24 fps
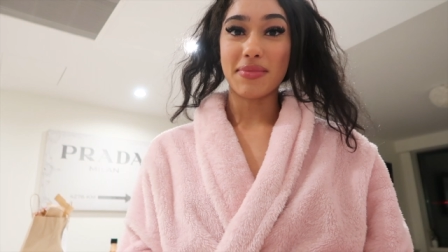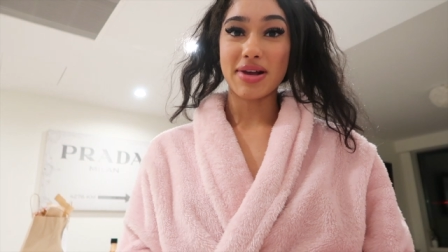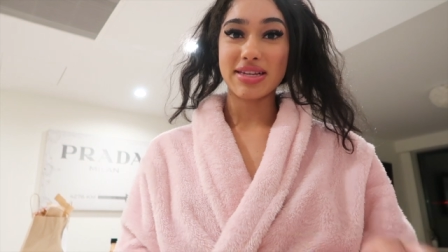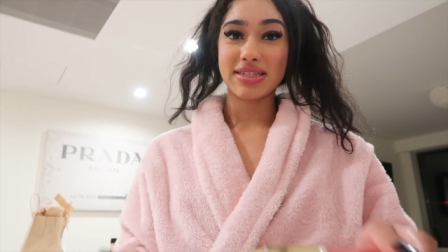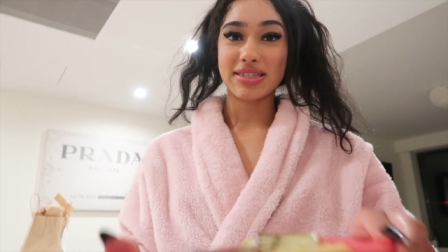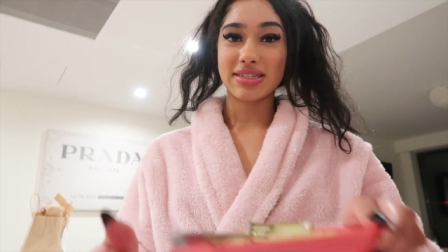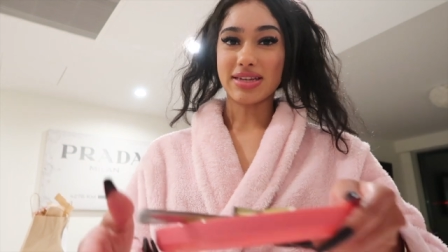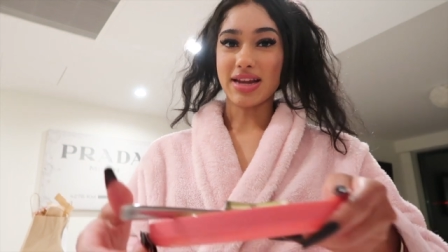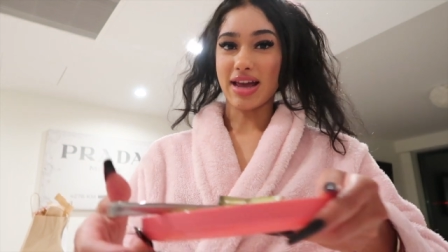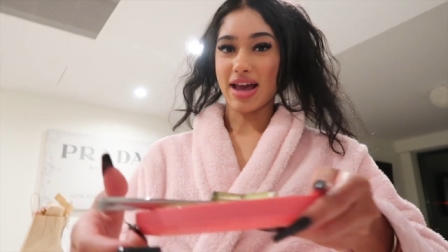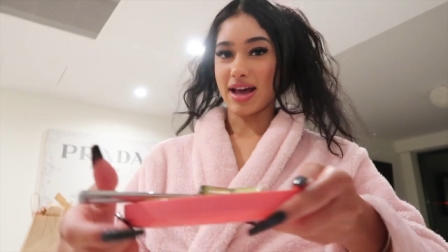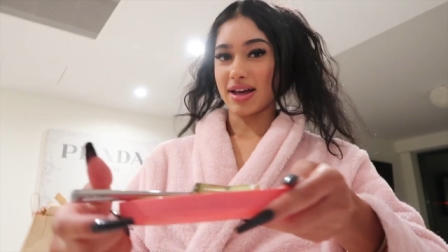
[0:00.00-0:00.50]
my
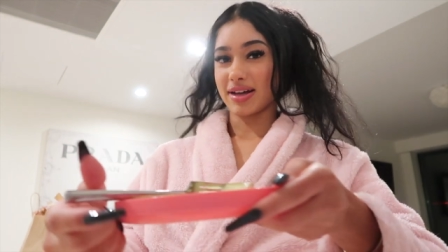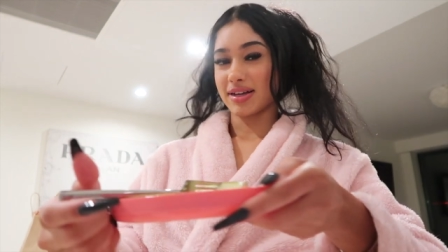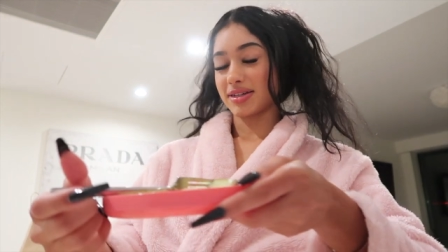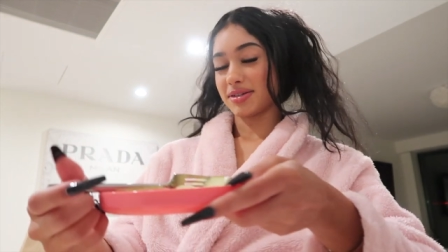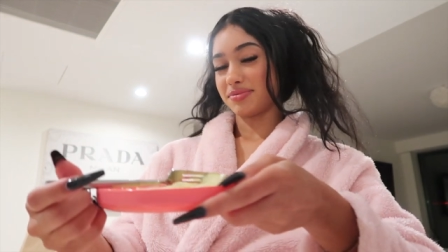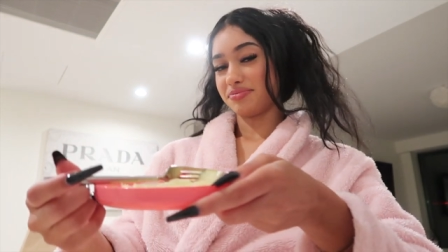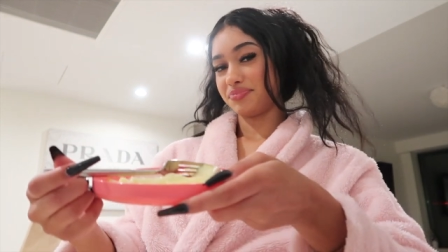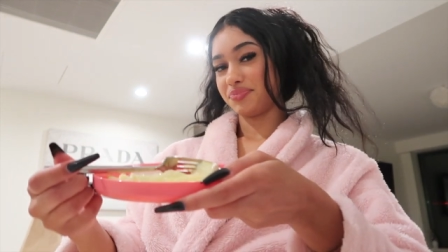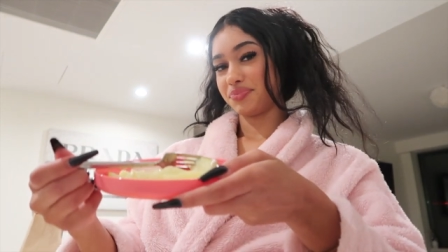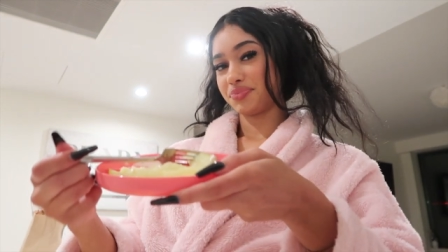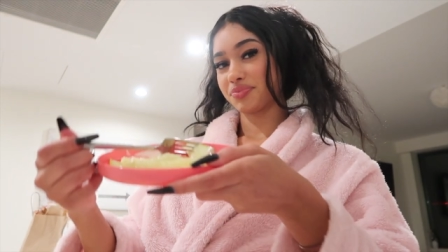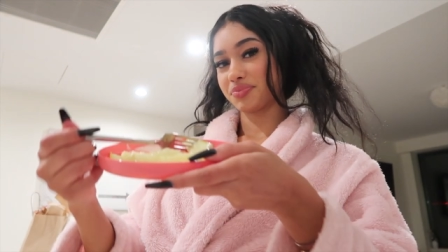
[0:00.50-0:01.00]
snack
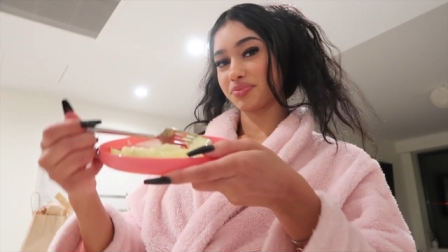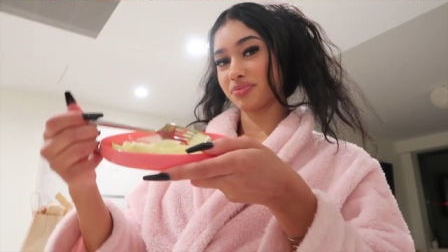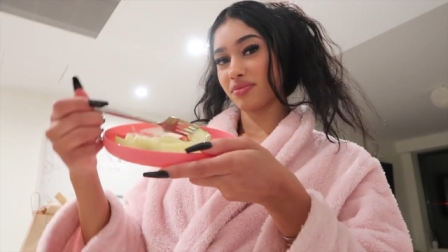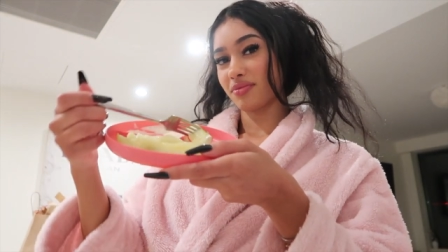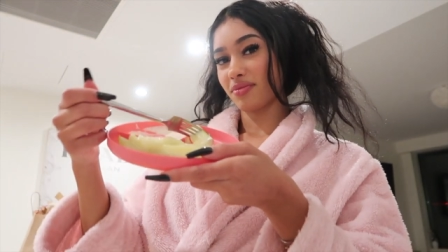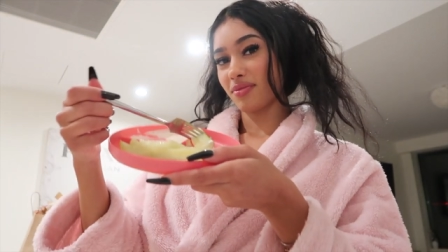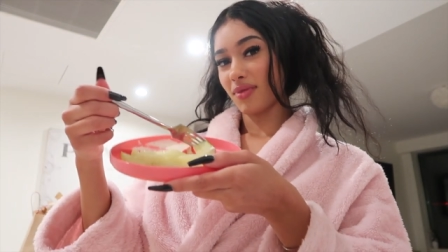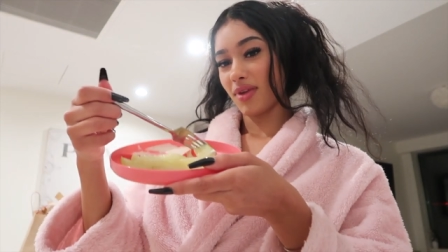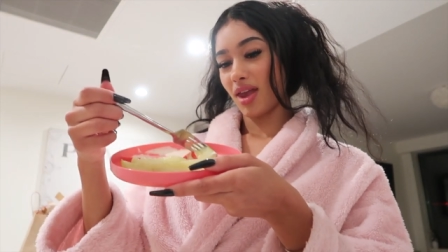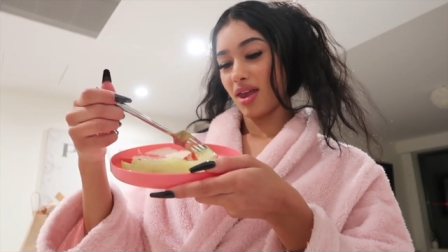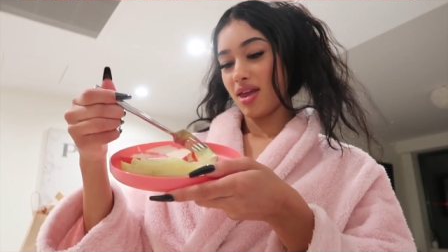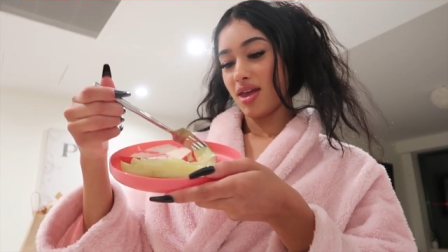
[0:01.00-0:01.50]

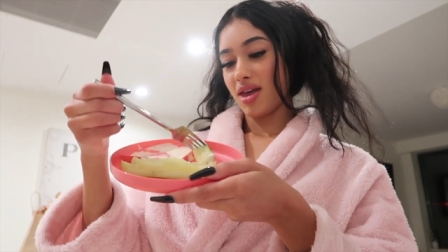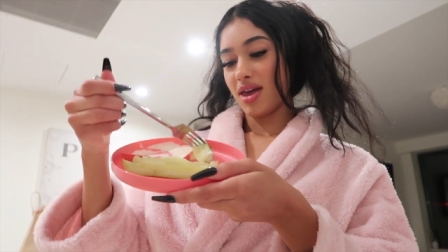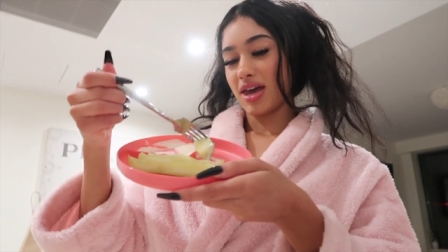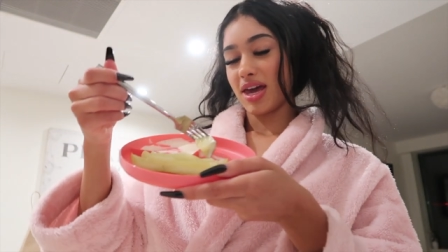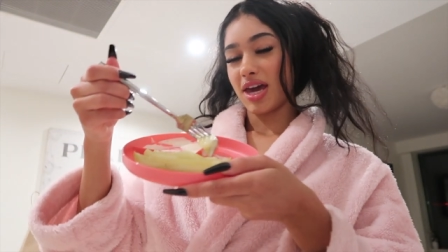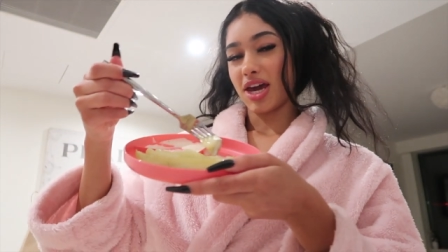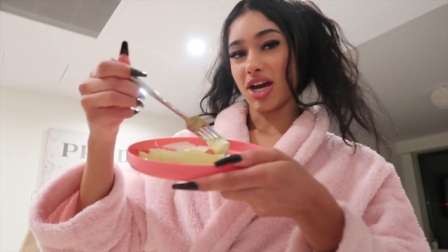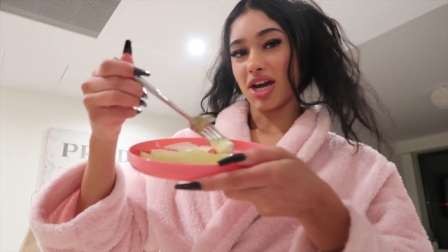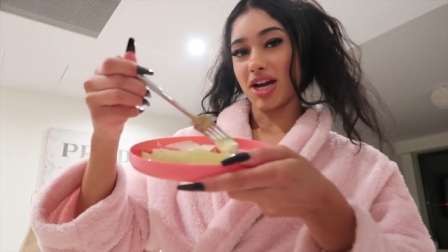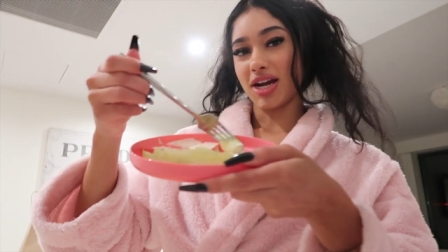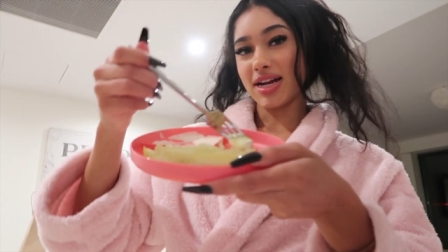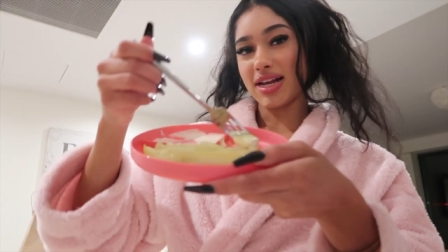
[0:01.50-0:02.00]

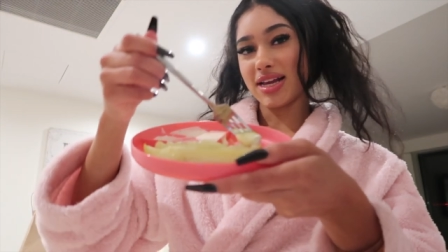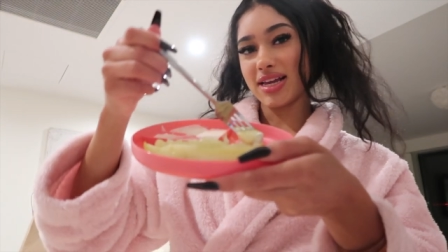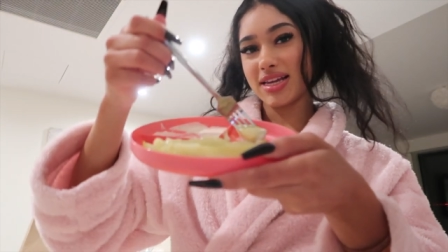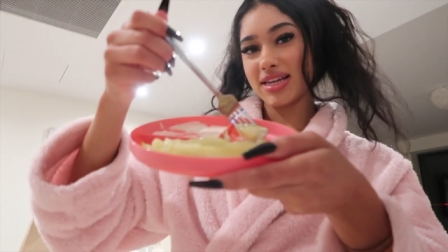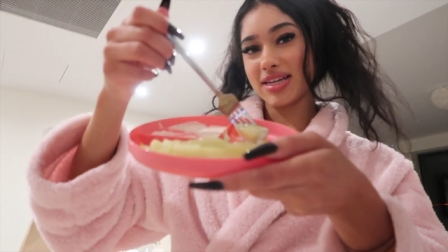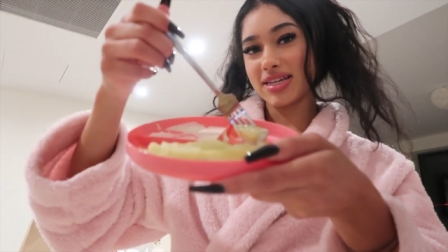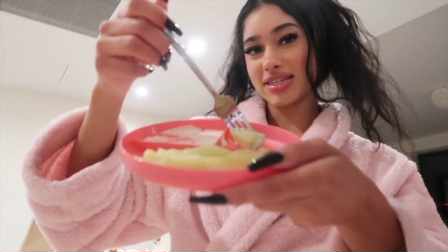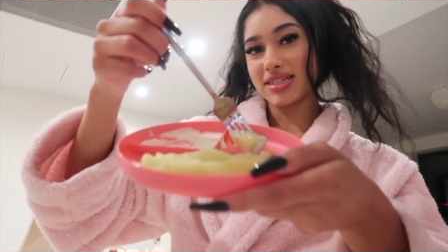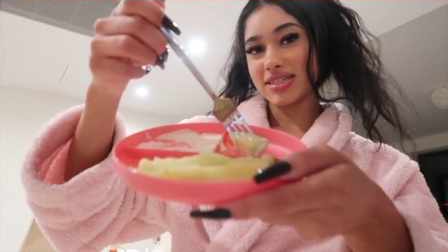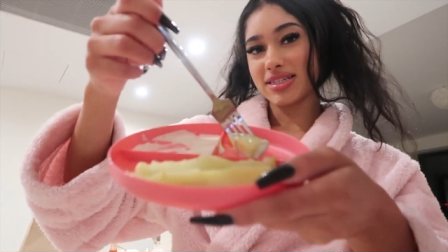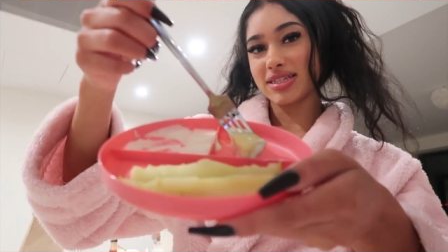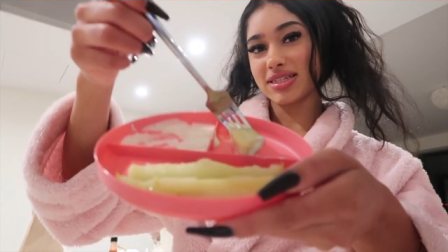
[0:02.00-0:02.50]
here it
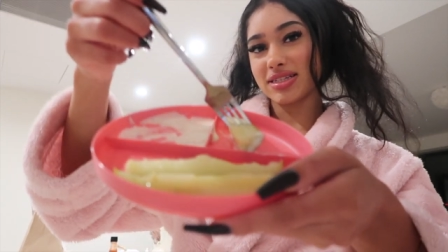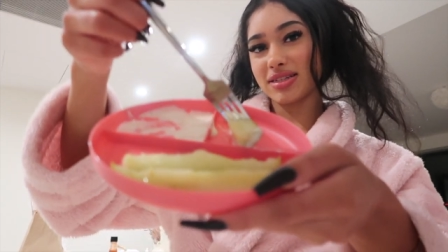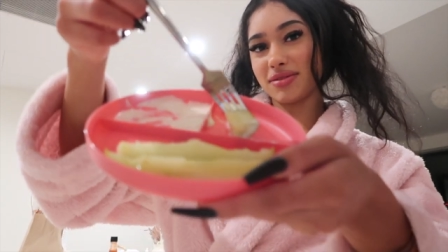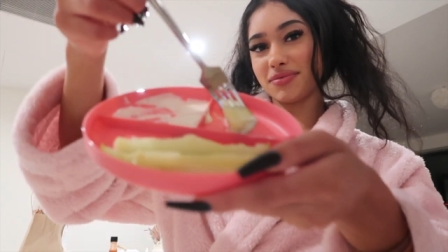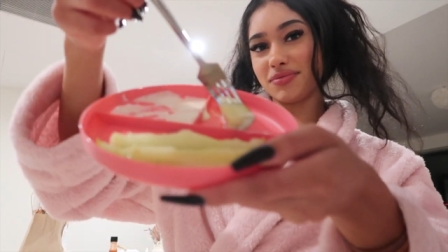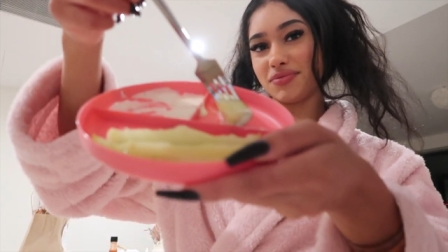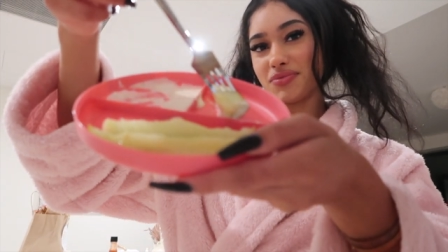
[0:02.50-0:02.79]
is.